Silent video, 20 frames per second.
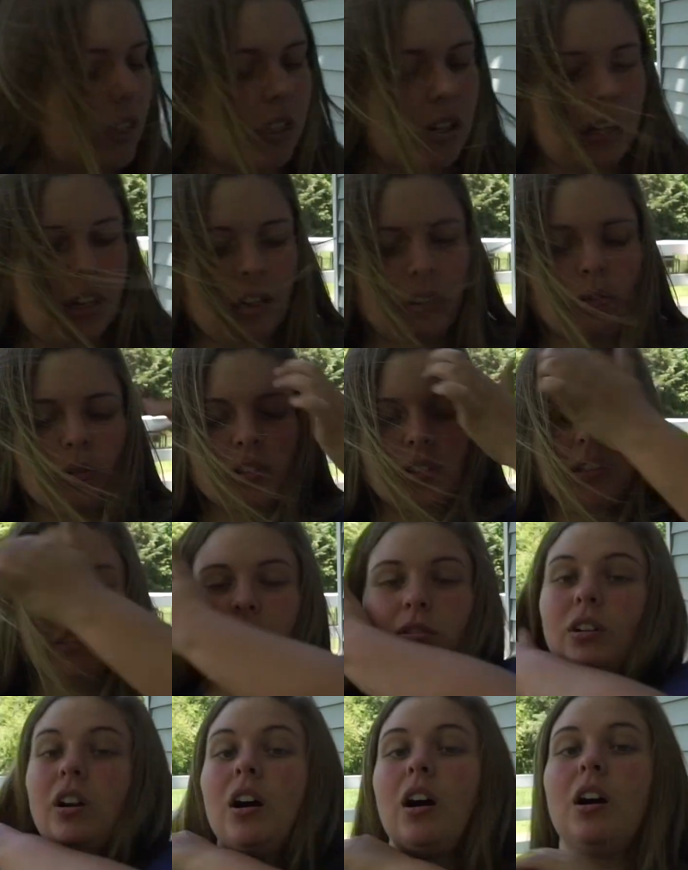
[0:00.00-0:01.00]
I got was a
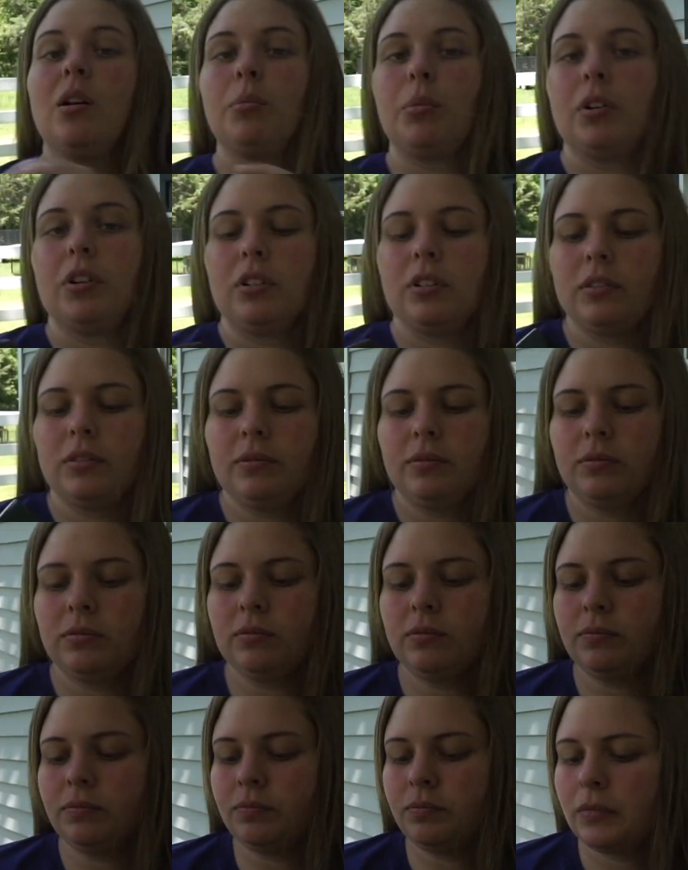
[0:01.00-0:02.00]
new combo.
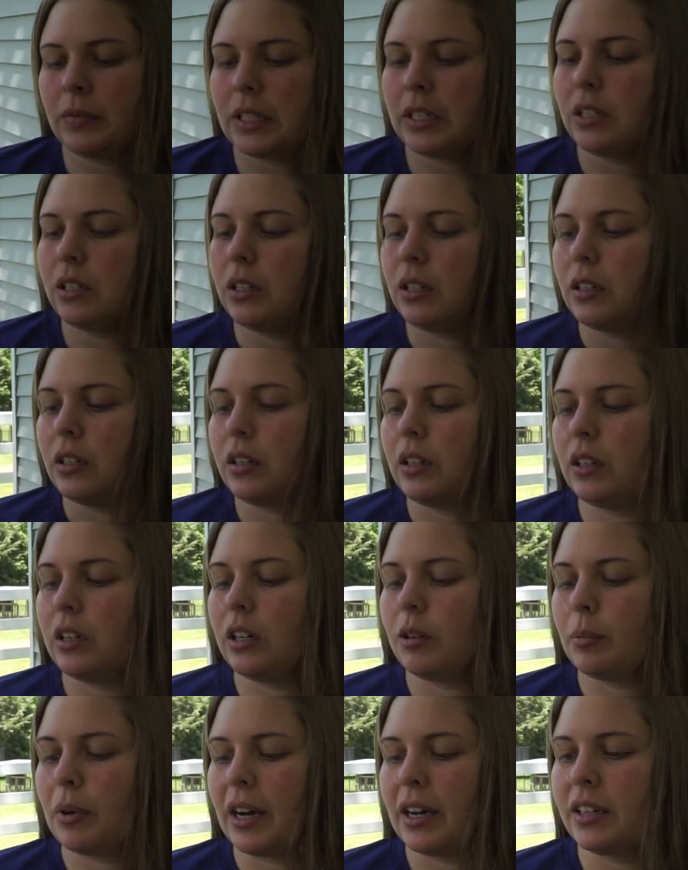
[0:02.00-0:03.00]

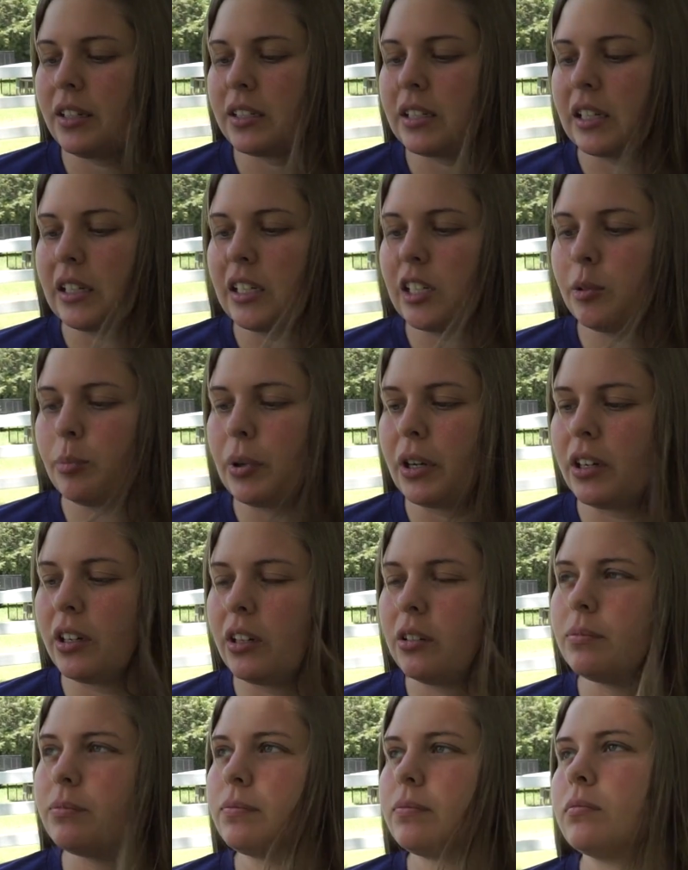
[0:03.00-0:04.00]
I decided to
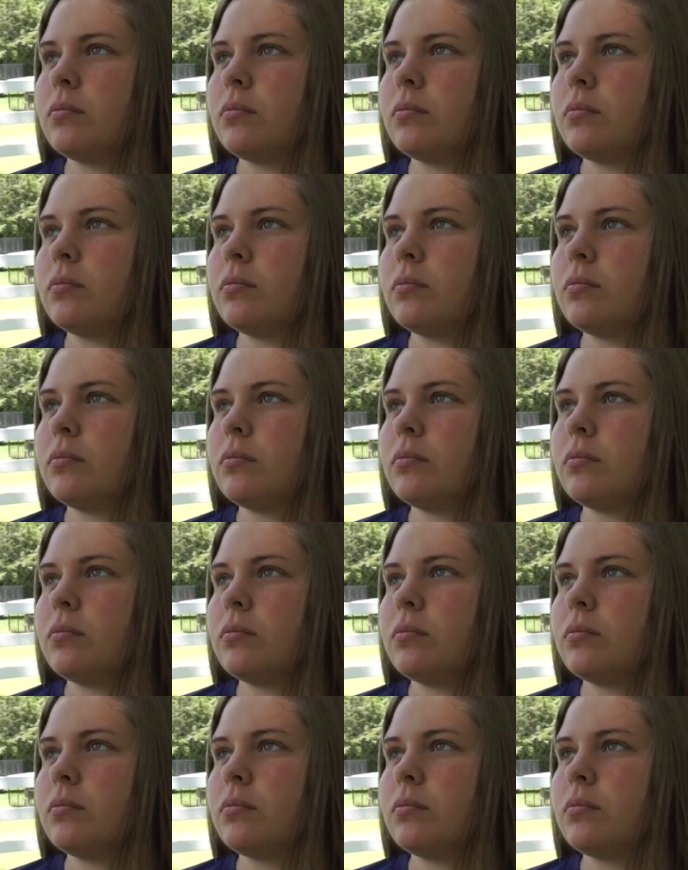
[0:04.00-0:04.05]
pair up.